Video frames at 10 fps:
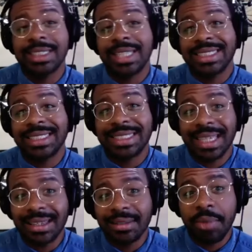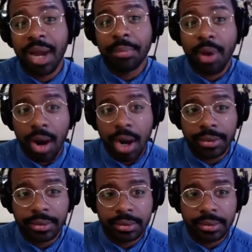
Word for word: is I sing my part.